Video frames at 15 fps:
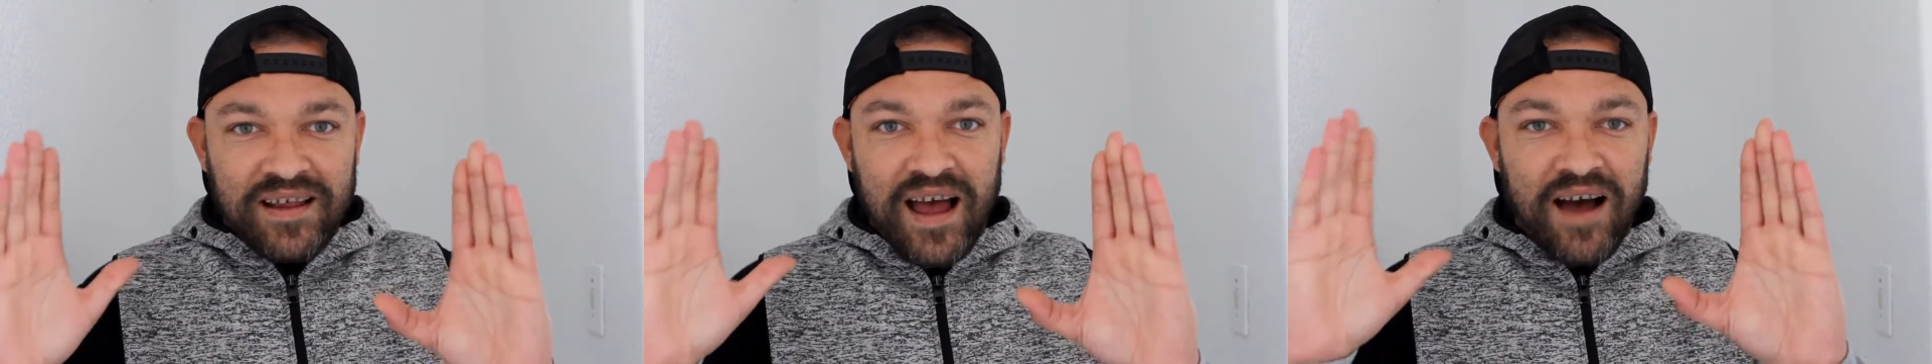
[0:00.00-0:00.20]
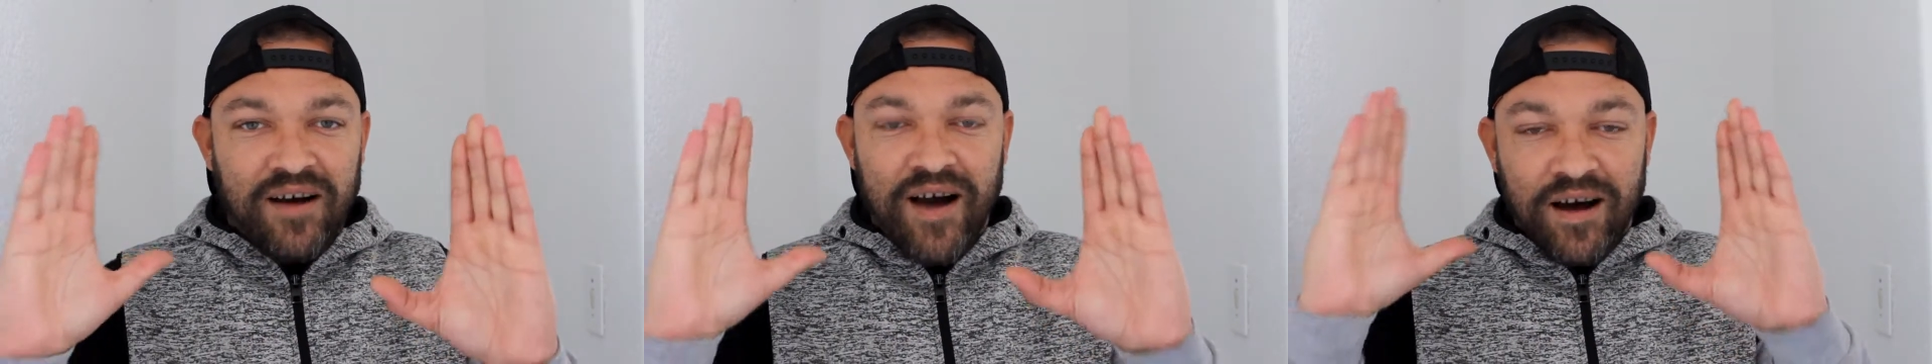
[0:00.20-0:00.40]

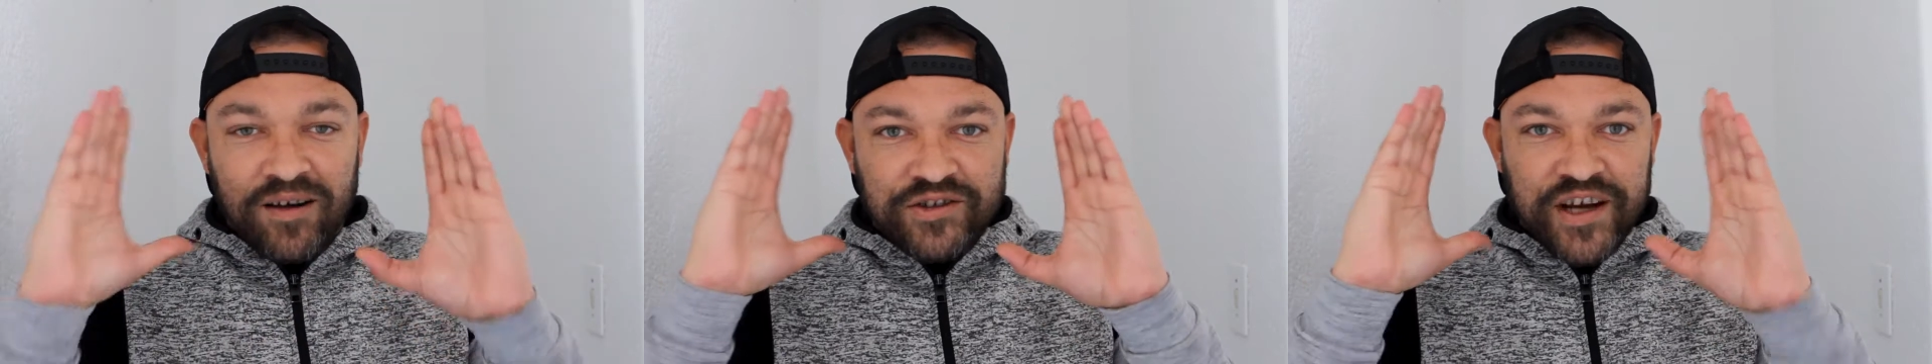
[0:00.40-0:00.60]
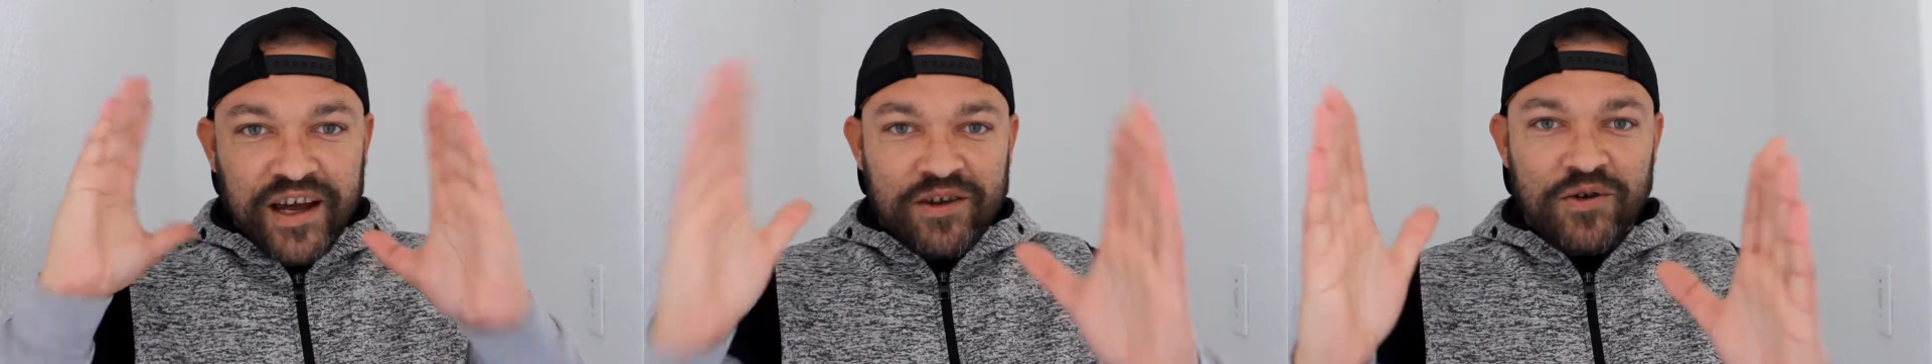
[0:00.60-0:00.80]

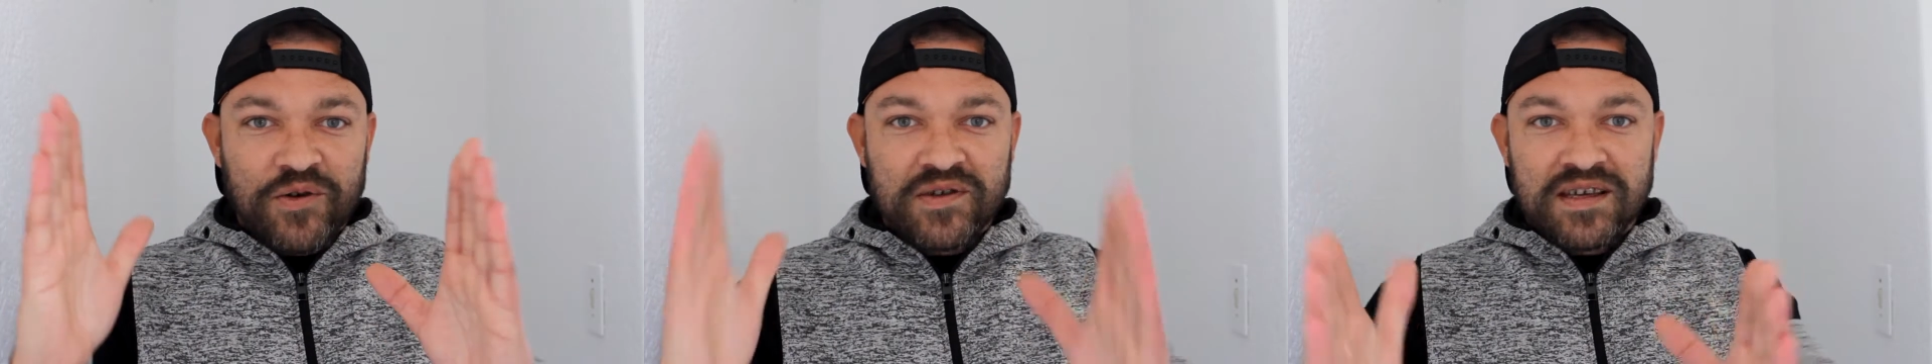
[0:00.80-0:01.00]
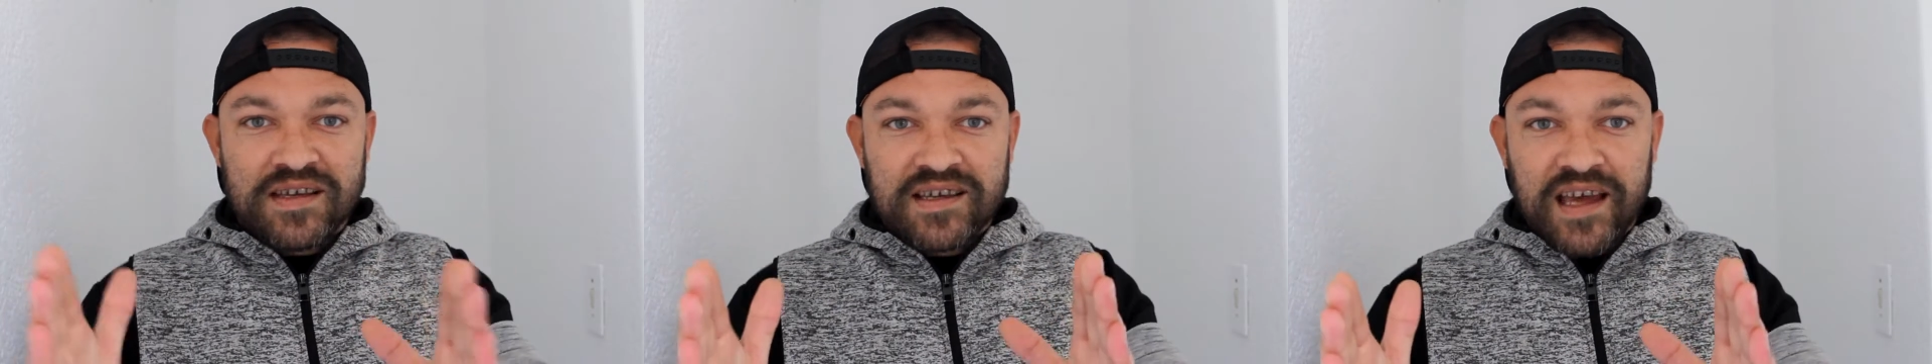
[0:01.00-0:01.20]
I'll try and
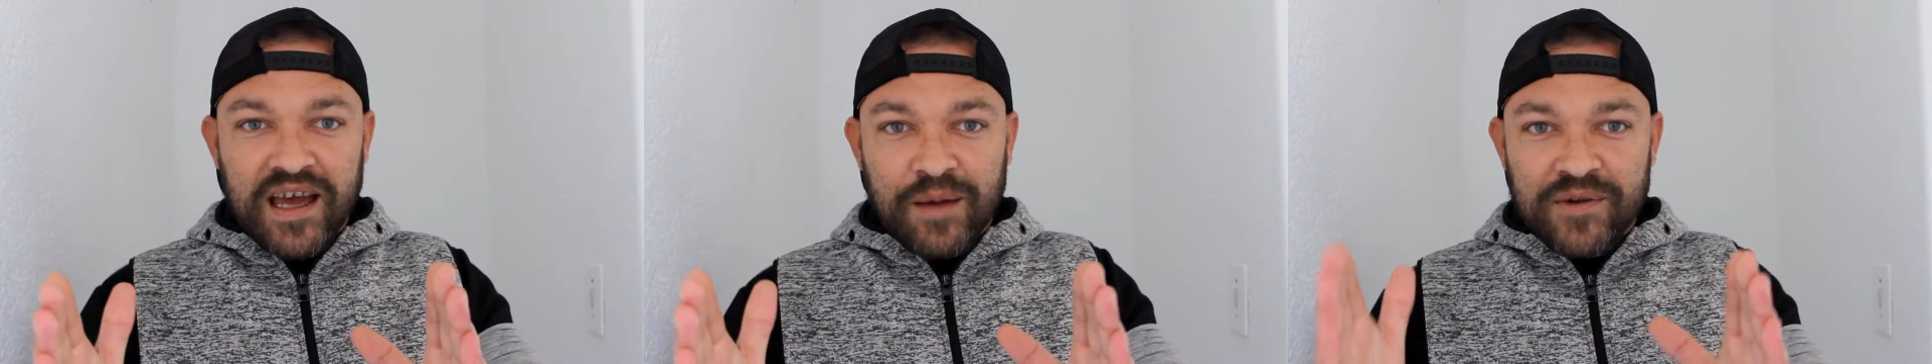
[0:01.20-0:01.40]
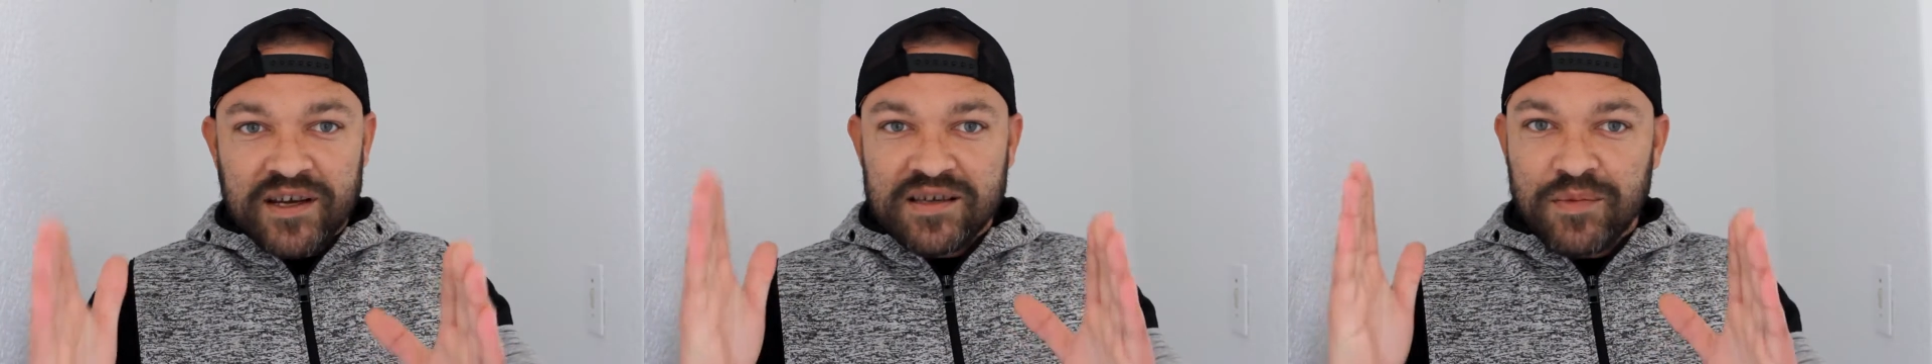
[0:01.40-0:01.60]
use this
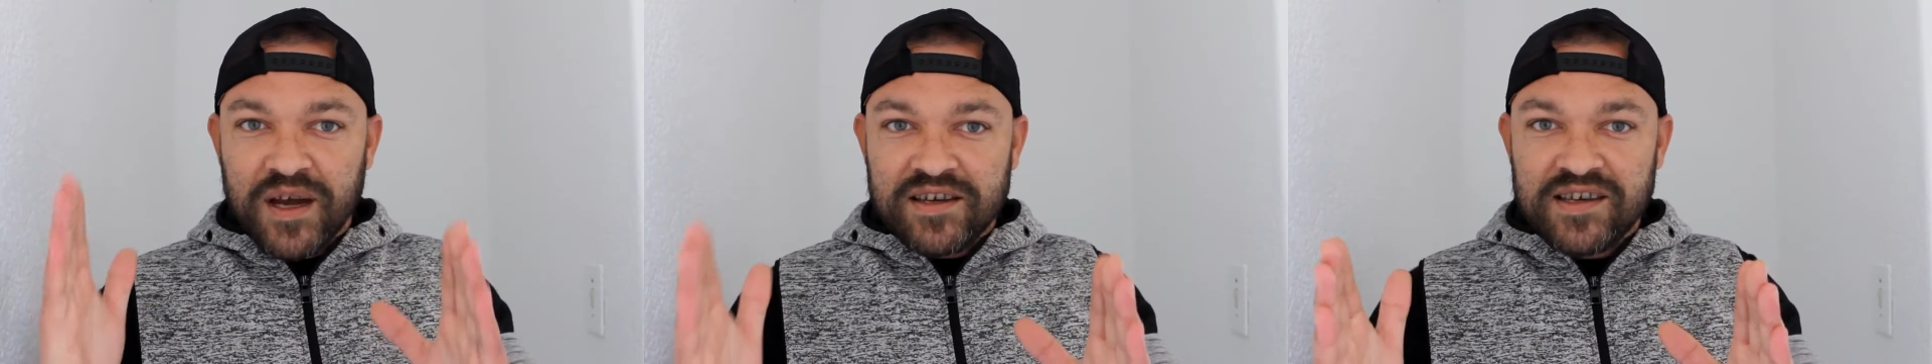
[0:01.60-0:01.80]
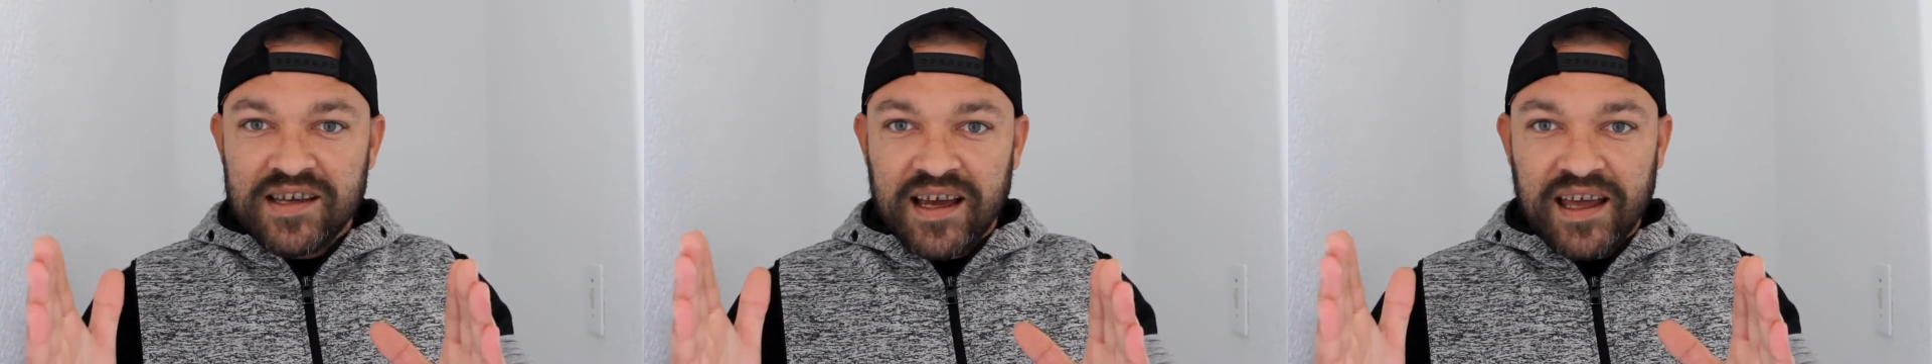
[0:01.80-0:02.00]
camera as
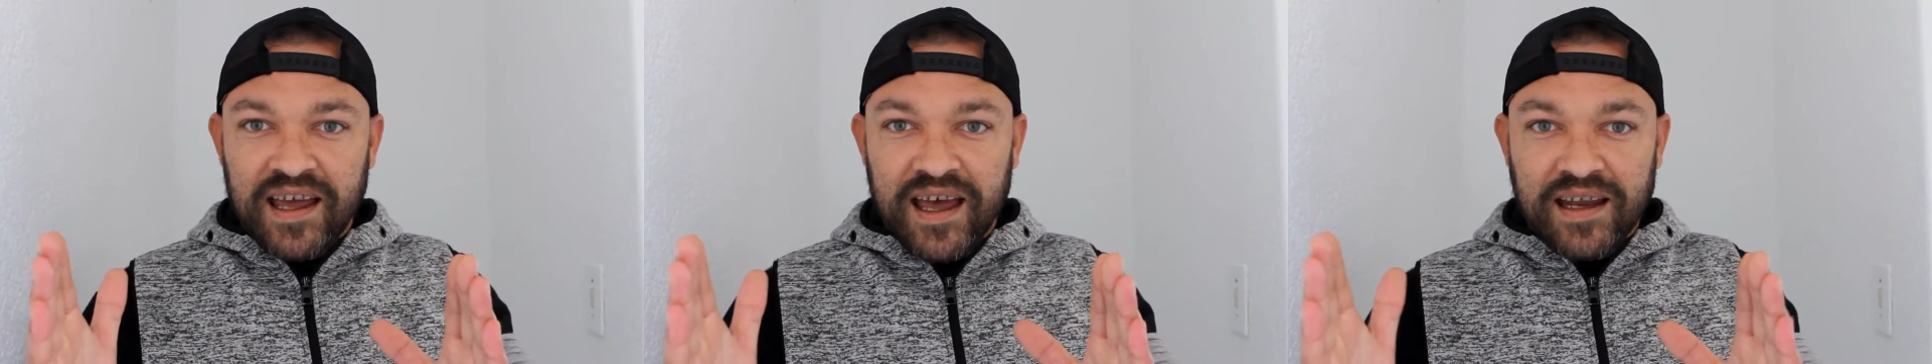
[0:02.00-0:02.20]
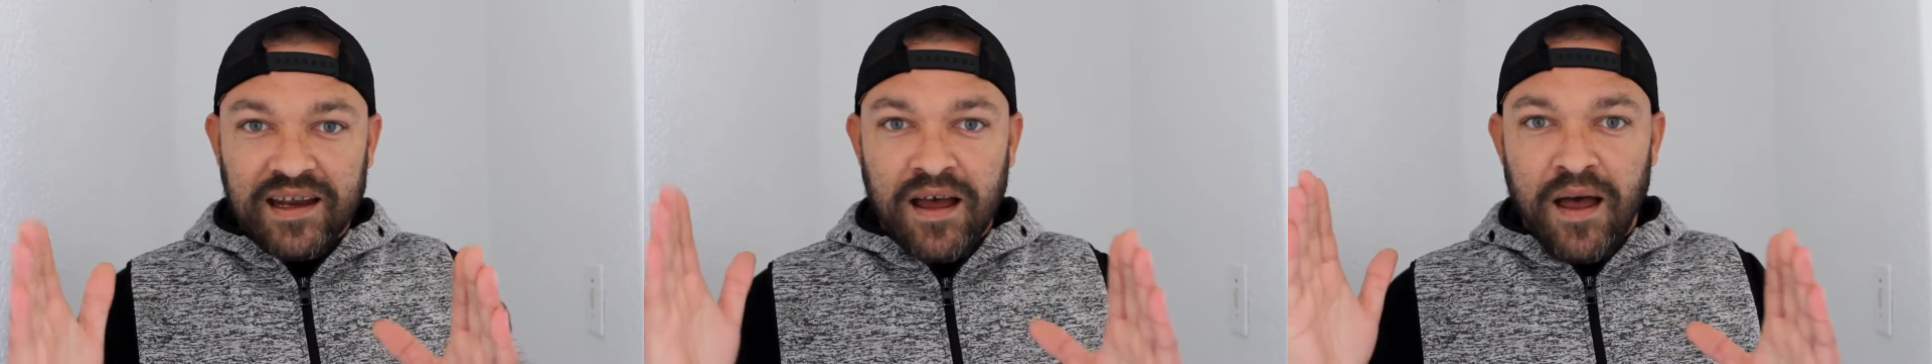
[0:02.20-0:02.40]
much as I
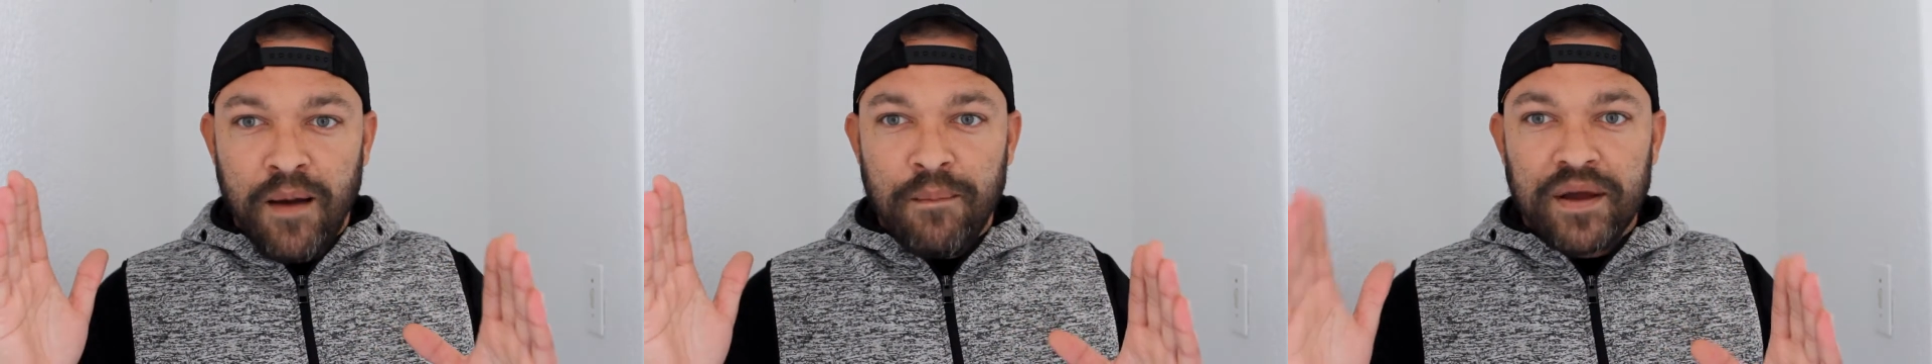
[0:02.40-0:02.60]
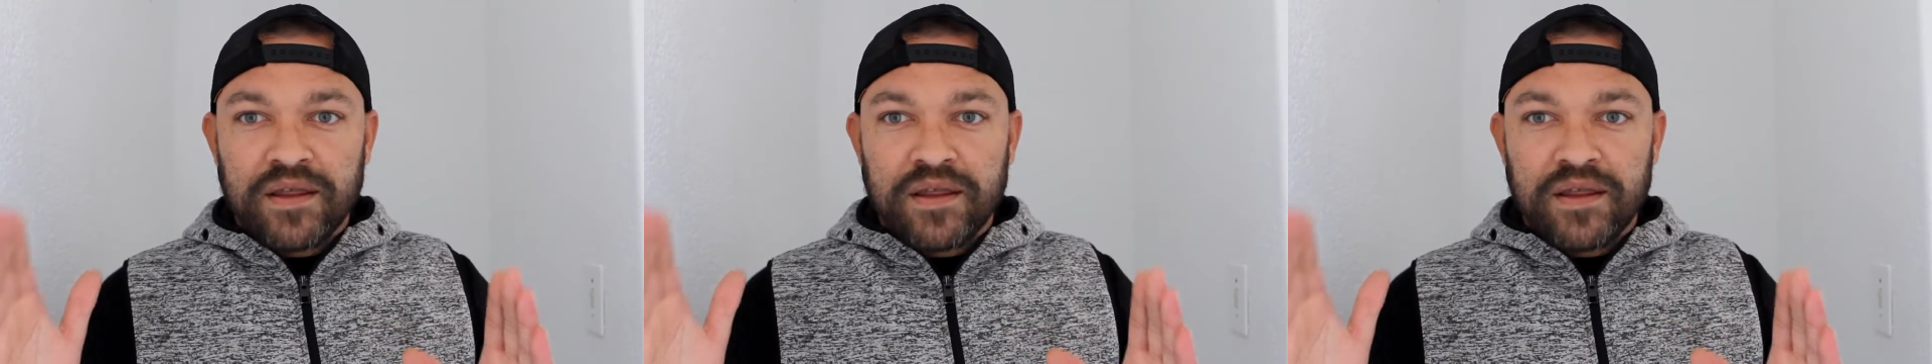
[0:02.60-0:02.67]
can,